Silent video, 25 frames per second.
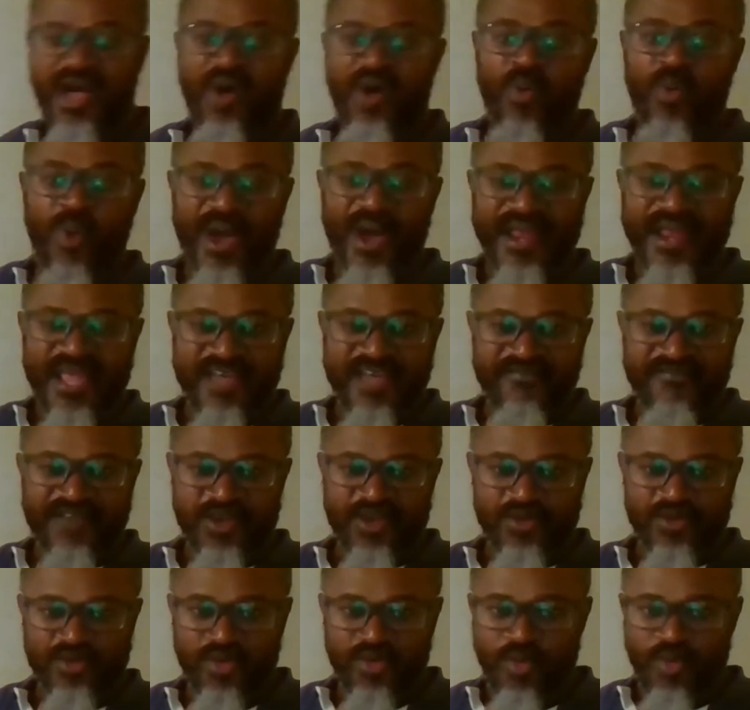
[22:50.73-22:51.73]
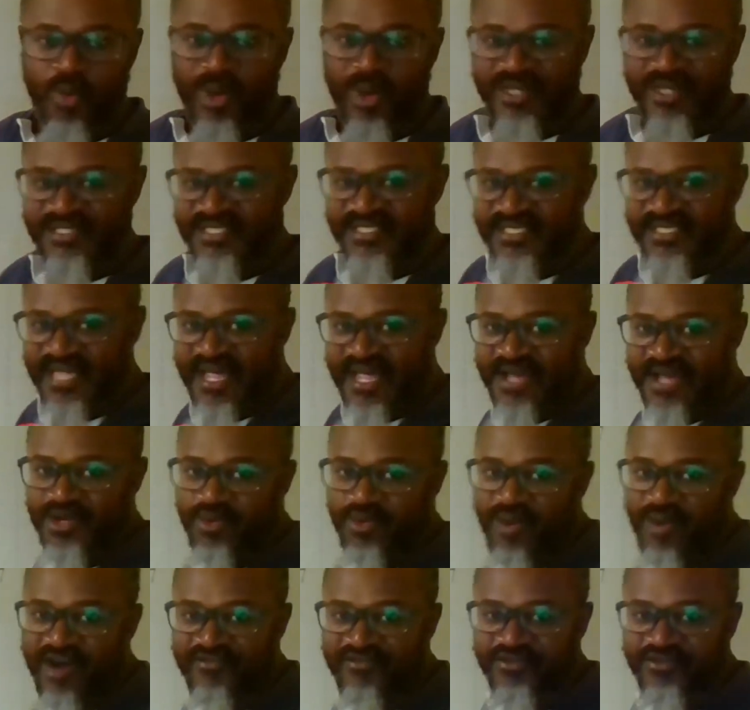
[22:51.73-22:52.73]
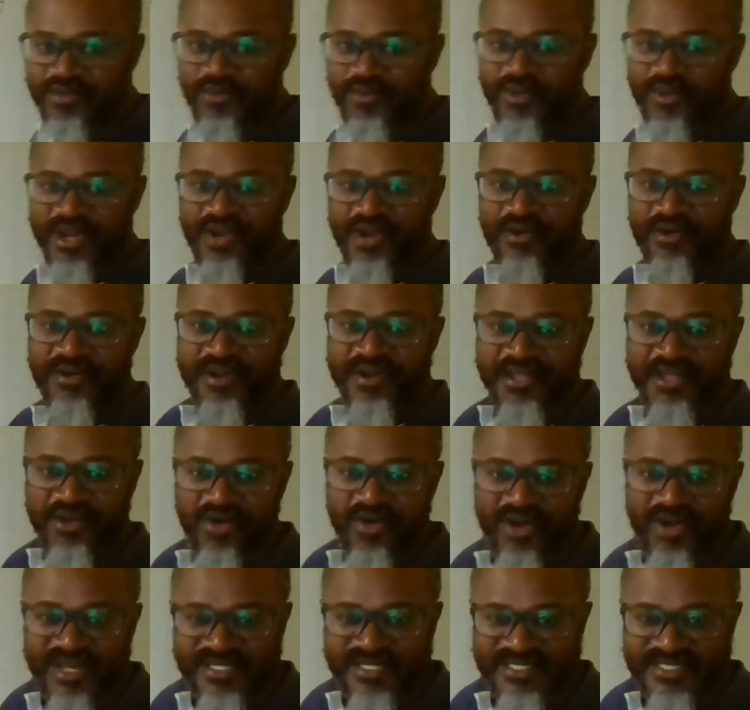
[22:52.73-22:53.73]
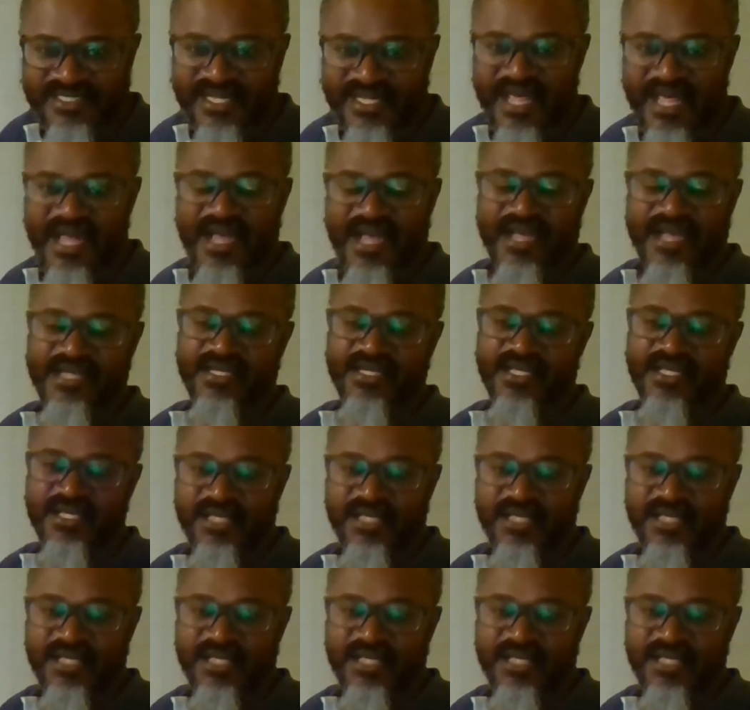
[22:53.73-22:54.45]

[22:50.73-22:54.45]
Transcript: Whatever you do on one side, you have to do it on the other side.